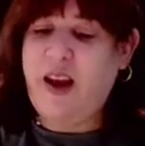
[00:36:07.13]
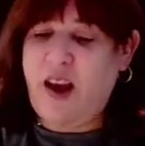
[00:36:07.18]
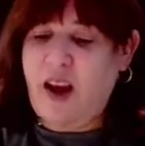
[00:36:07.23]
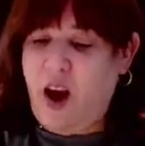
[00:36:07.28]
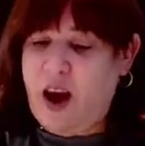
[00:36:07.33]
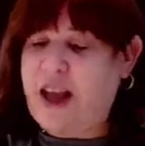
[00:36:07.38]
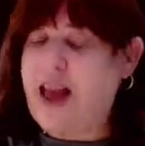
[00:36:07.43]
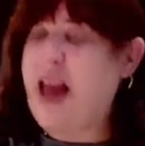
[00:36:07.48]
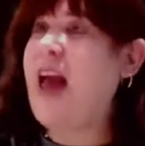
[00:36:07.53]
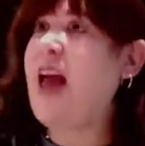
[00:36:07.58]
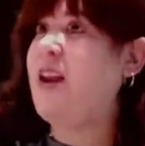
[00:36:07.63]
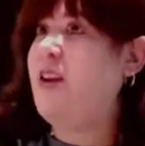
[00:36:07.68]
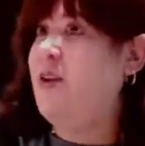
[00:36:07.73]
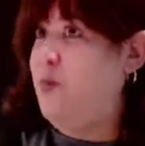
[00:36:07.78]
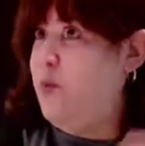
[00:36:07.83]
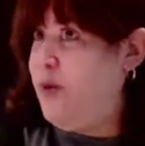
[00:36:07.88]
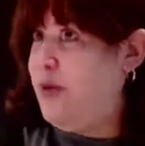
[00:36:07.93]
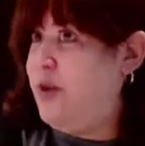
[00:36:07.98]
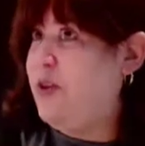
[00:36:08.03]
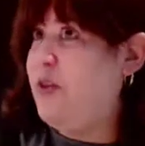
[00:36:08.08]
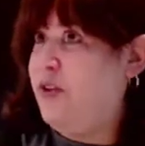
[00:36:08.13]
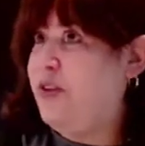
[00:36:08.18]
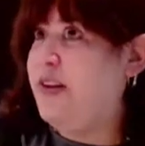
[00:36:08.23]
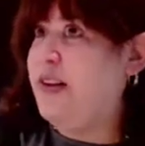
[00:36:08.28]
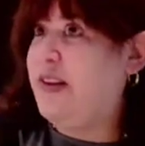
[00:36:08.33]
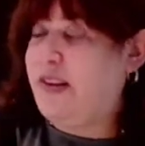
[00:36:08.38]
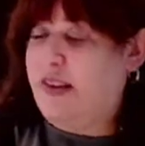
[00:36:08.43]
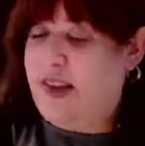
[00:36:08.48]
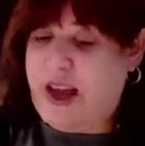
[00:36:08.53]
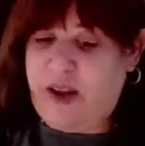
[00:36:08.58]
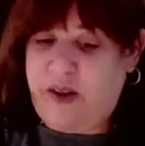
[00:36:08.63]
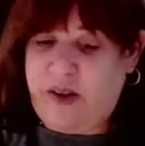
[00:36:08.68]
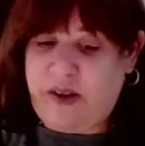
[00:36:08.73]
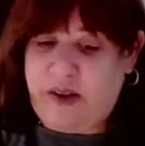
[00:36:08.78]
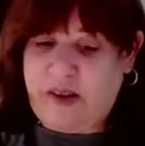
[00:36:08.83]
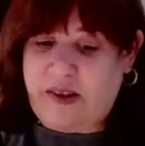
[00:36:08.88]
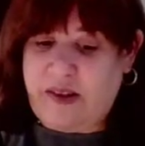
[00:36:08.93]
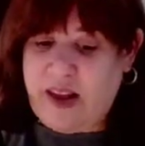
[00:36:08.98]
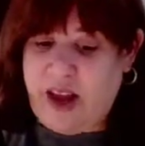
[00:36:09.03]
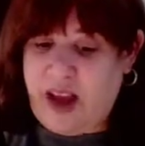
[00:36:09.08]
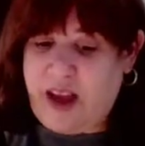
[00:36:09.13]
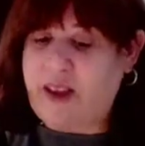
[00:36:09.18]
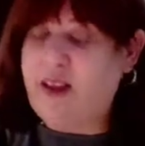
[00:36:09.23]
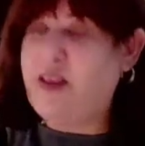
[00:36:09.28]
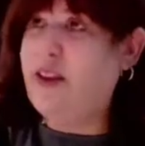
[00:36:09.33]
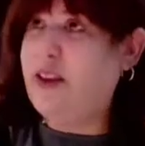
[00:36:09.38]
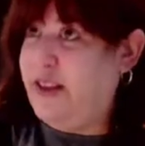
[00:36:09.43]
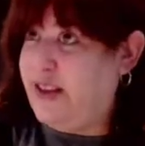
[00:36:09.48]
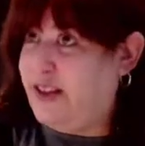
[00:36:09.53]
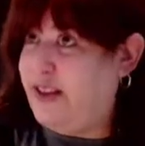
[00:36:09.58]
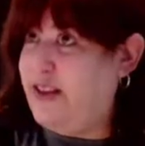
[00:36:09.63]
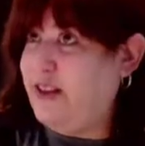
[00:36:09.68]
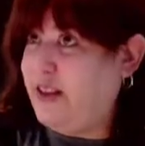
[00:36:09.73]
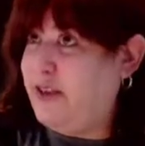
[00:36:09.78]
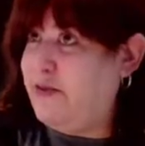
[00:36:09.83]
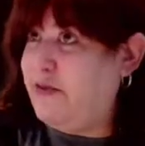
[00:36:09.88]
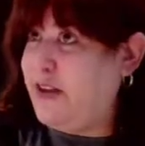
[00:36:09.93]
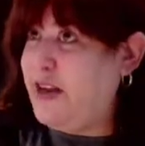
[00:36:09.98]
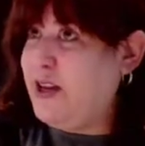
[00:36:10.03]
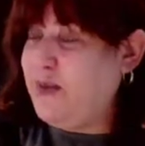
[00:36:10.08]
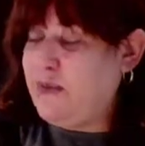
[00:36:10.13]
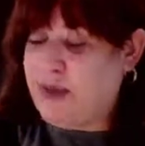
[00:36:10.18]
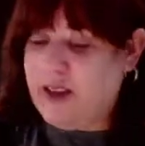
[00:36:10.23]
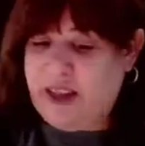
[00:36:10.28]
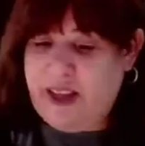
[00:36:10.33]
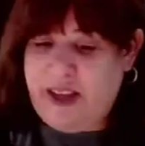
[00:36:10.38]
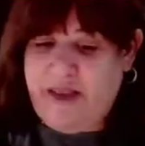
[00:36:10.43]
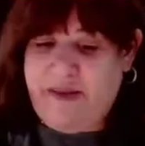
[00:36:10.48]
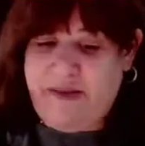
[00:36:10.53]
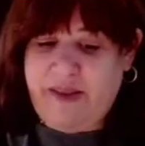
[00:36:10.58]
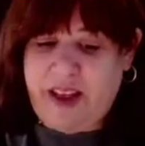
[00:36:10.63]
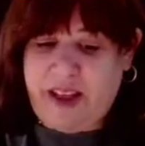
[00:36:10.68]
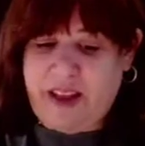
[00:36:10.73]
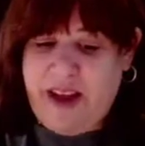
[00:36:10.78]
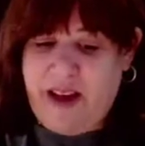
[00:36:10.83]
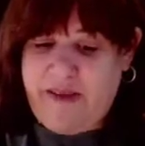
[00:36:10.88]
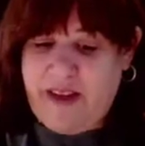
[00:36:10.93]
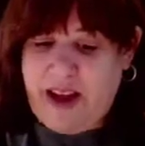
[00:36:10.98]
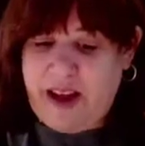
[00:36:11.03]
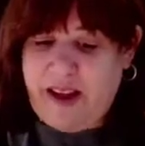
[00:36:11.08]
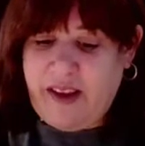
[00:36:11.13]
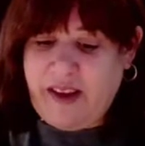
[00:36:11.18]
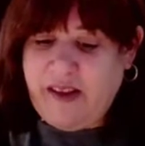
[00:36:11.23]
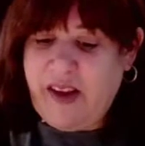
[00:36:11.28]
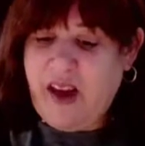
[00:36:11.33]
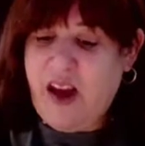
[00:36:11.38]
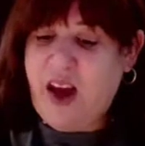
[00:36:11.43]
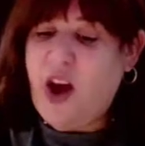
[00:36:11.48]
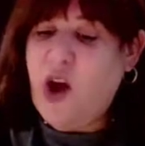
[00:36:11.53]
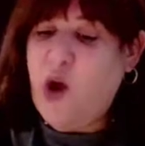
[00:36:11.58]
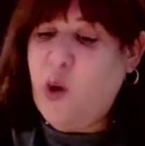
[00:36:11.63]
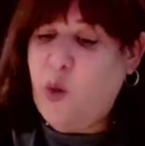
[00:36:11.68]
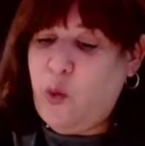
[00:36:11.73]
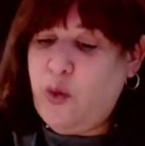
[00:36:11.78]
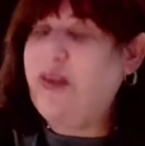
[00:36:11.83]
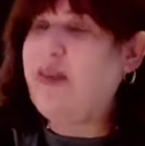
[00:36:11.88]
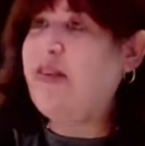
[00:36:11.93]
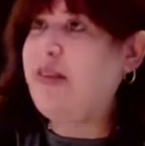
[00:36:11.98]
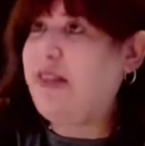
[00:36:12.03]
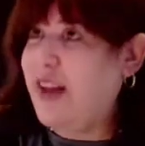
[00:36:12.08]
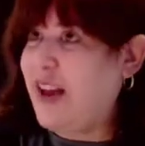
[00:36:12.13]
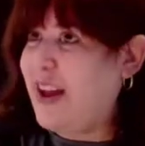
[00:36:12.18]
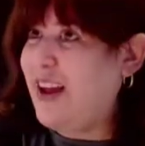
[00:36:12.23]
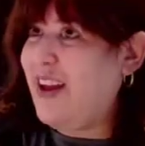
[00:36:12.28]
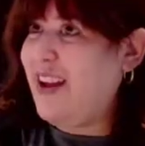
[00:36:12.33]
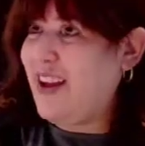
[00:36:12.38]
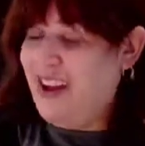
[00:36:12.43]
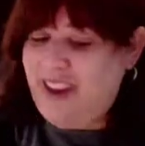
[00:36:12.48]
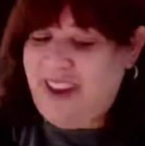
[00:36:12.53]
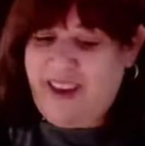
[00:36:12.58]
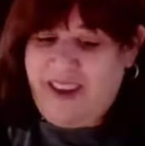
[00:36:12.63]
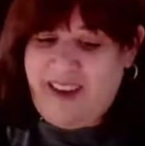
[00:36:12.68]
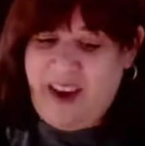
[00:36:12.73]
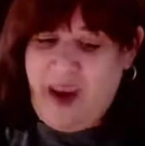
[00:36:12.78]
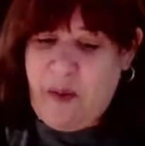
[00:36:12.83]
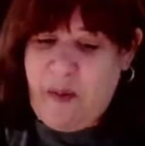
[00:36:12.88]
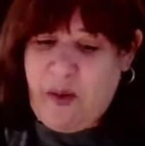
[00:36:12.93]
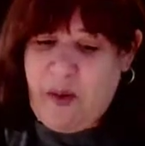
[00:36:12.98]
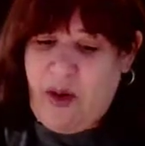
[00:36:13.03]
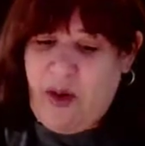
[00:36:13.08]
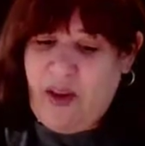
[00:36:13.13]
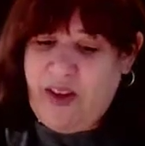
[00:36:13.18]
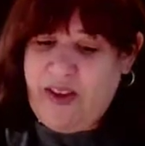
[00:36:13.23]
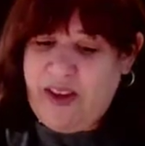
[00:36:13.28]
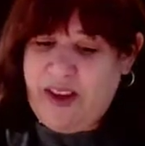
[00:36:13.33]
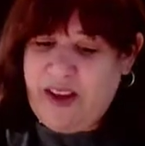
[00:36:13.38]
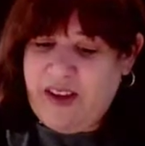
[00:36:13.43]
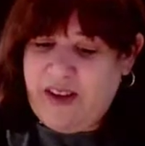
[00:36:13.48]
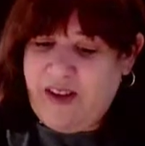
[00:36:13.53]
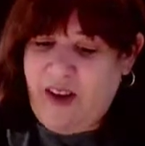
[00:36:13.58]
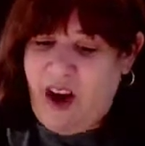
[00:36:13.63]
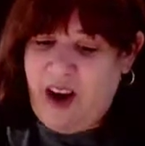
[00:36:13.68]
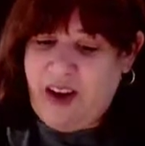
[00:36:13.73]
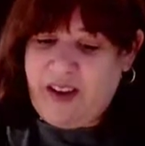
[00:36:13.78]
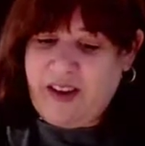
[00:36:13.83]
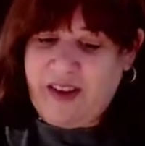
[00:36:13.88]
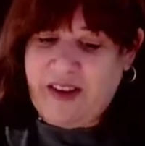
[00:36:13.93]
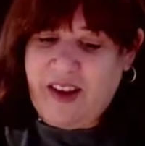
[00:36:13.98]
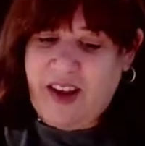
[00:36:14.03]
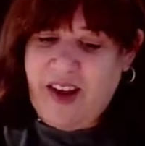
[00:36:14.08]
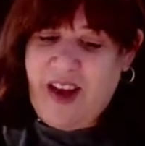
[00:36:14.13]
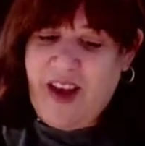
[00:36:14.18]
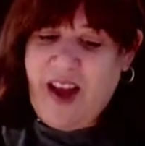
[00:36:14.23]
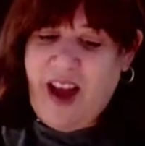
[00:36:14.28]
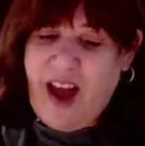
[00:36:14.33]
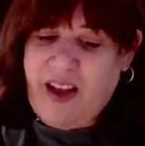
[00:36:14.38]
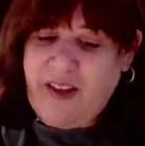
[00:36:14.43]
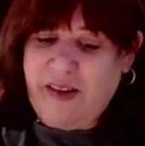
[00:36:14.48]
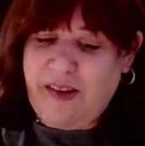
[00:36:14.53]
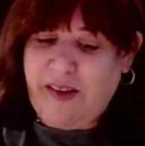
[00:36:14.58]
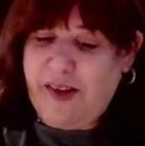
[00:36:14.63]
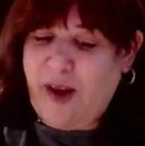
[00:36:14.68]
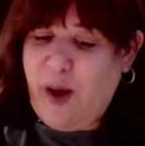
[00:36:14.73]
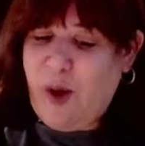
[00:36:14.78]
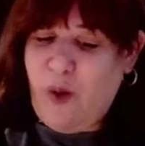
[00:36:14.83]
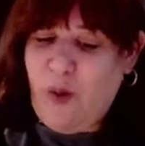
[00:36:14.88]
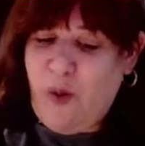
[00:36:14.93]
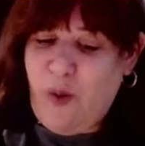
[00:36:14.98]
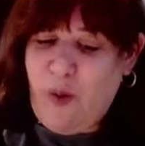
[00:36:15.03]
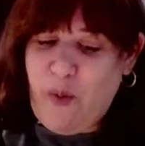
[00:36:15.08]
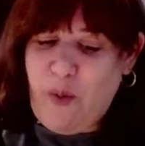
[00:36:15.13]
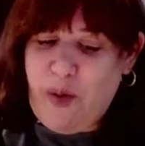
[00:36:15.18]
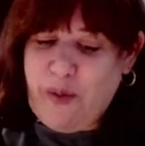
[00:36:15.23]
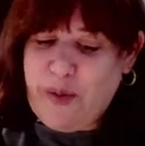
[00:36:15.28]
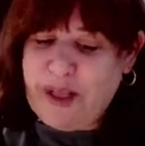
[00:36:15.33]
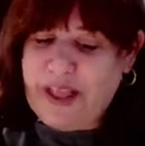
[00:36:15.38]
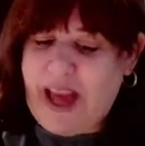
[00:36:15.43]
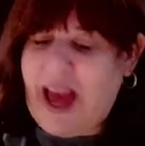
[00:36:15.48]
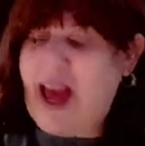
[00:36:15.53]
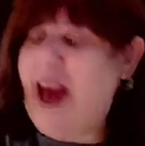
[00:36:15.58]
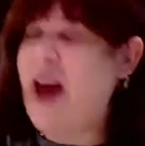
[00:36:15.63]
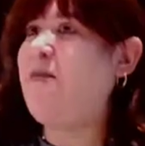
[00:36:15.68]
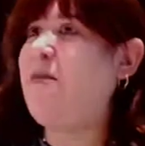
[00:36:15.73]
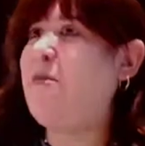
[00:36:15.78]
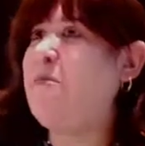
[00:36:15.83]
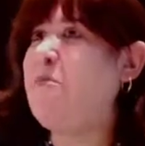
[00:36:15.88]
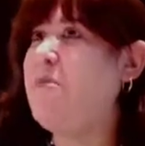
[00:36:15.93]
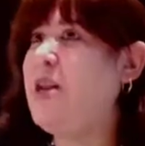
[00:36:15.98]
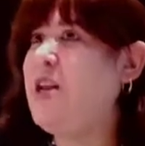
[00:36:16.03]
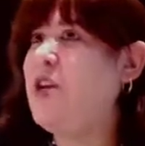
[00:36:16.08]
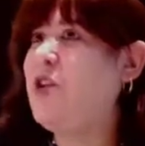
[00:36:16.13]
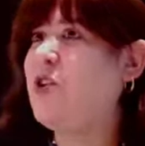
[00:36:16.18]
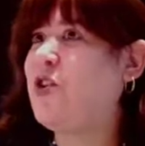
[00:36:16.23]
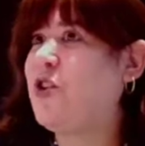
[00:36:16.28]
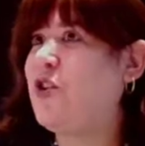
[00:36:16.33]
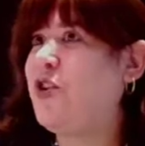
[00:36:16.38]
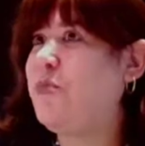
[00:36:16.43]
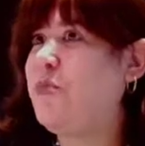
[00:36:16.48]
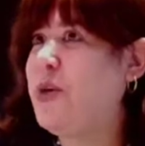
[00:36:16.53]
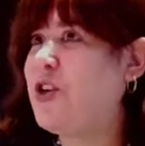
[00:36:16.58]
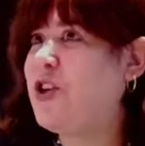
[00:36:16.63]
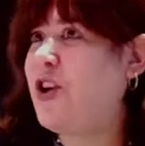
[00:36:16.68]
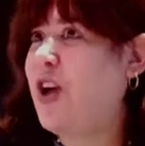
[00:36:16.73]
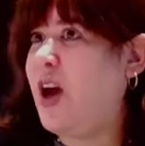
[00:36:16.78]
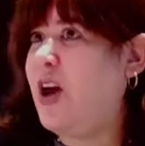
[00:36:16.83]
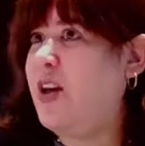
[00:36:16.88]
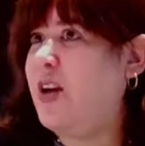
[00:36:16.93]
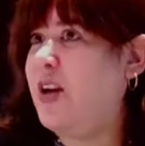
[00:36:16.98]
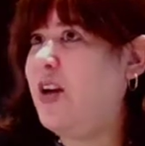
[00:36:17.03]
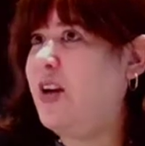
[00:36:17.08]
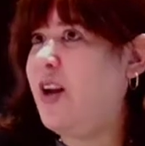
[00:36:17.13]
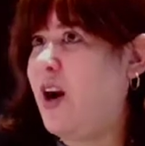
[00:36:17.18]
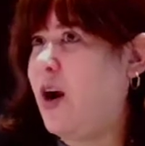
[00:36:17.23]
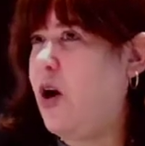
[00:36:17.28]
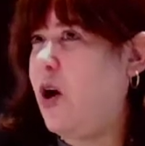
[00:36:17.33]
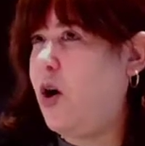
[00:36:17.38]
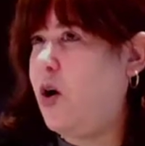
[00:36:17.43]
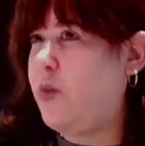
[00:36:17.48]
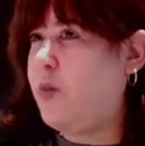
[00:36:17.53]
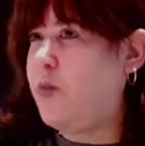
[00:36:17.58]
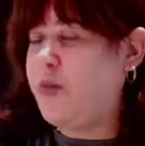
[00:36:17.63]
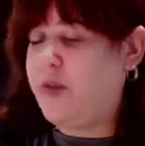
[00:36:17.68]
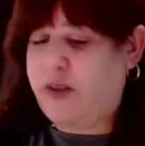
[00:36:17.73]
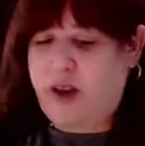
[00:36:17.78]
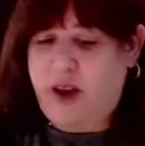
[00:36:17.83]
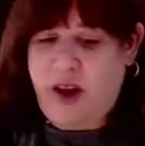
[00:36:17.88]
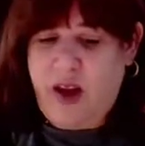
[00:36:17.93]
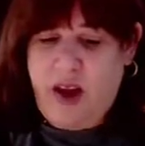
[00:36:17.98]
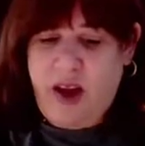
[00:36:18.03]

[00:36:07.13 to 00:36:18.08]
Again, they used to sing, the Leviim, the Levites, would sing in the temple these songs. And so we really have a miniature Mishkan in our homes.